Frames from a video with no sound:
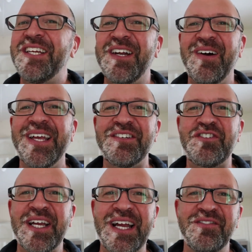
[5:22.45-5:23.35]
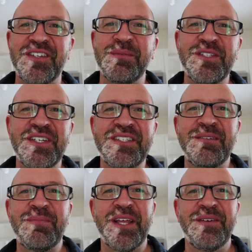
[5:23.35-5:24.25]
go ahead and check out
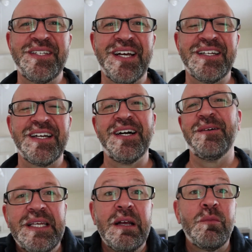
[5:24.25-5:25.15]
WJCpottery.com.